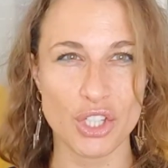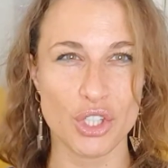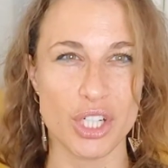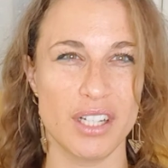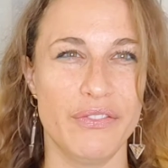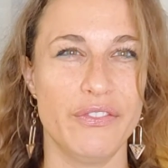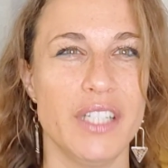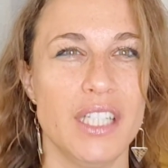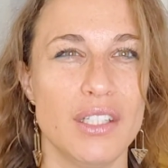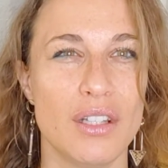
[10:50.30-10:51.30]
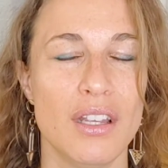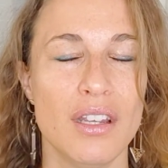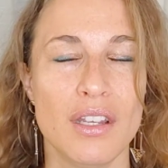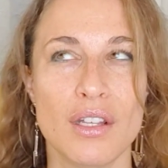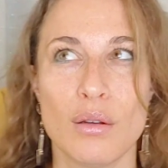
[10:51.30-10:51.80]
You're gonna feel
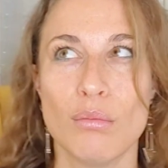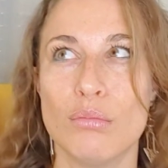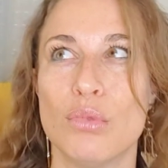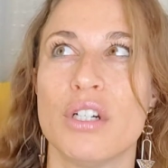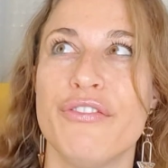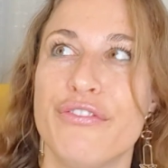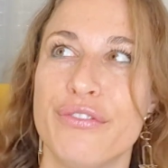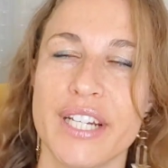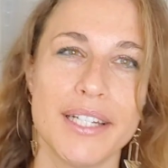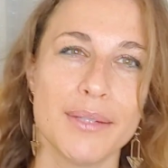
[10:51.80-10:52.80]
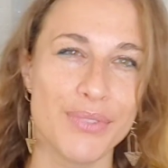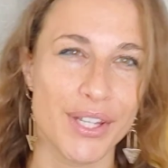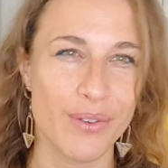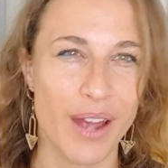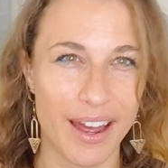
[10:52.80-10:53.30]
more freedom
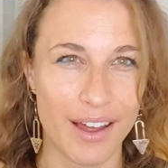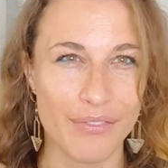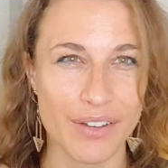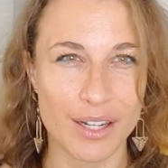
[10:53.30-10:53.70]
than you have